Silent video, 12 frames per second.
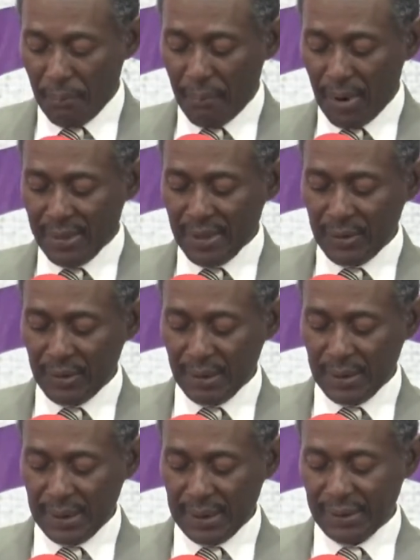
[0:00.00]

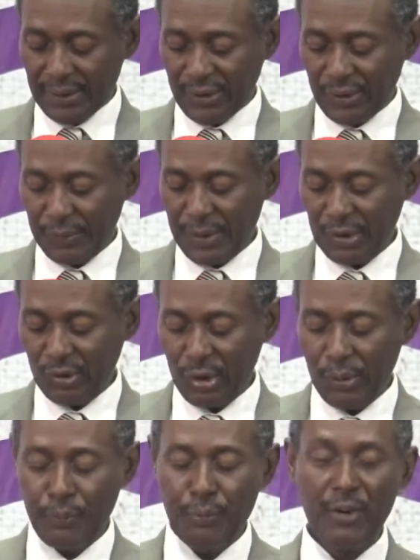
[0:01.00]
Motherhood is a
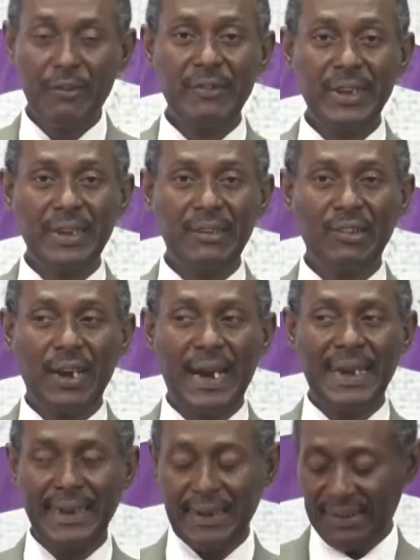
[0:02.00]
special privilege
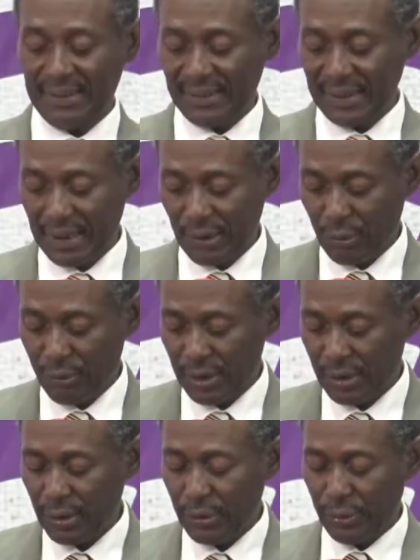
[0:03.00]
and a
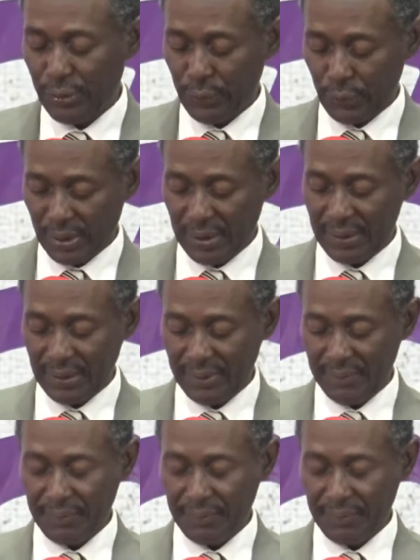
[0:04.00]
sacred duty